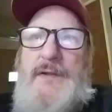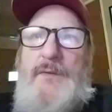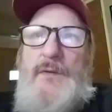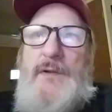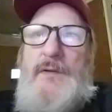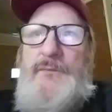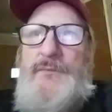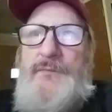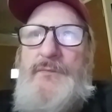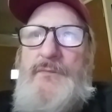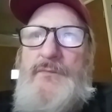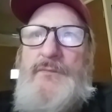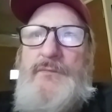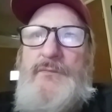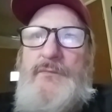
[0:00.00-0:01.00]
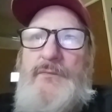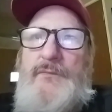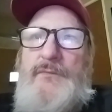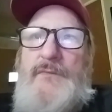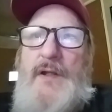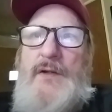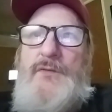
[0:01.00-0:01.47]
anyway.
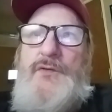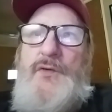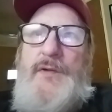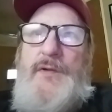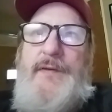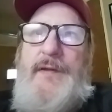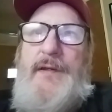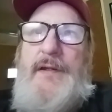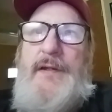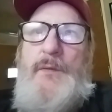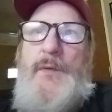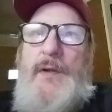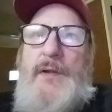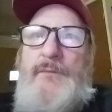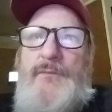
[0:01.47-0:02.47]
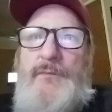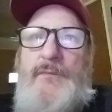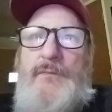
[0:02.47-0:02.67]
I don't do anything anyway.